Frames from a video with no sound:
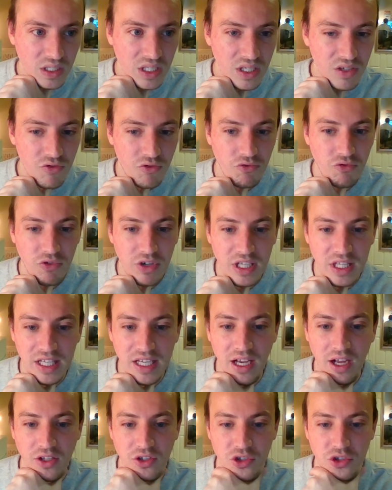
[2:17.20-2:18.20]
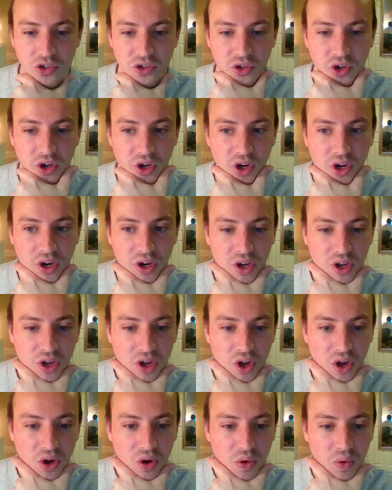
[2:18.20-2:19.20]
Really unsure
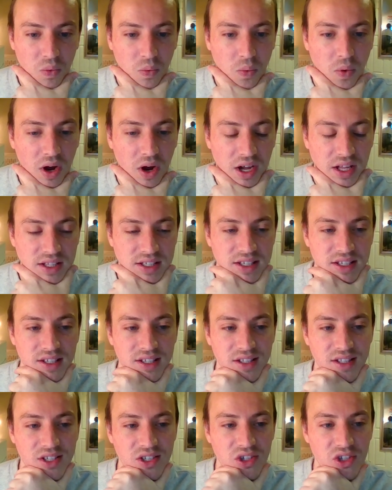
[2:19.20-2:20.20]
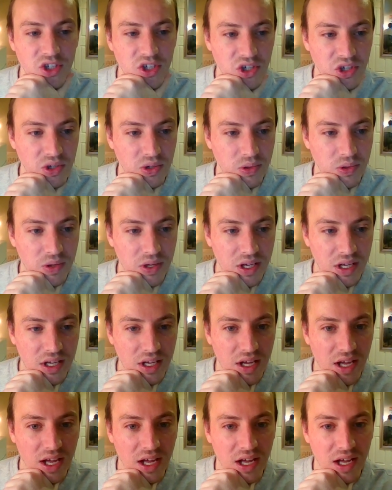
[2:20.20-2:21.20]
what to do.
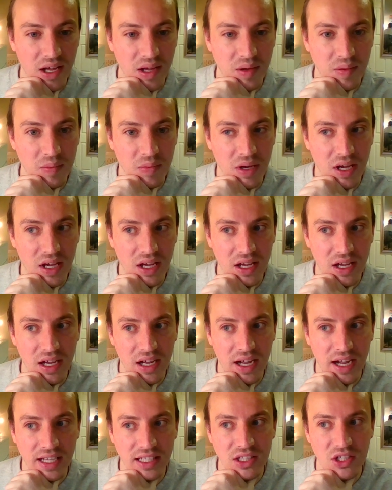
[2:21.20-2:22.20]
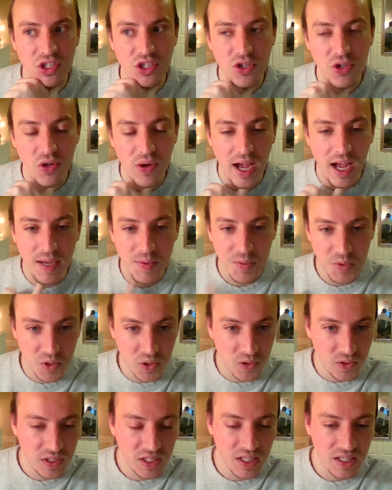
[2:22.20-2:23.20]
I do
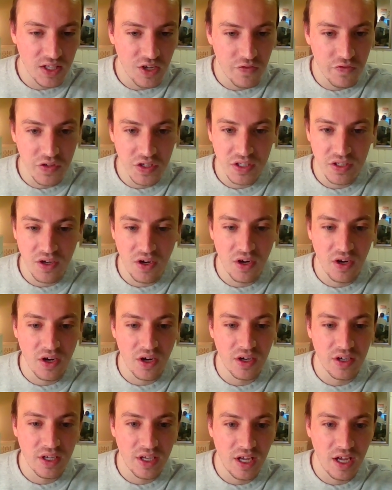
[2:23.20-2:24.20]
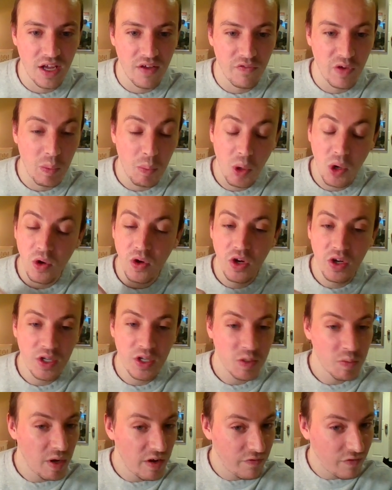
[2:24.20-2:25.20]
absolutely love this card. Vaporeon is
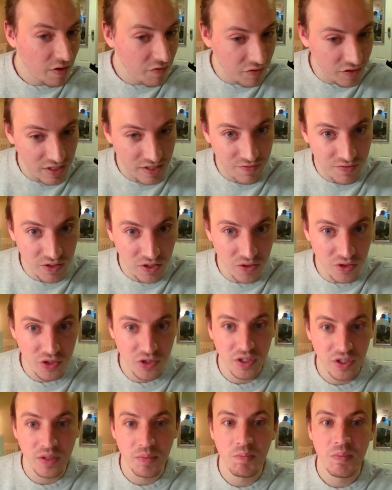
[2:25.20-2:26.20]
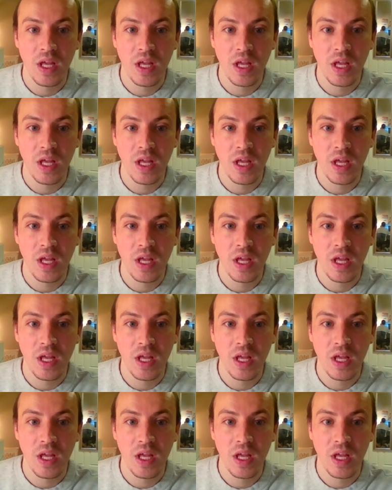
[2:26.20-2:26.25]
my favorite evolution.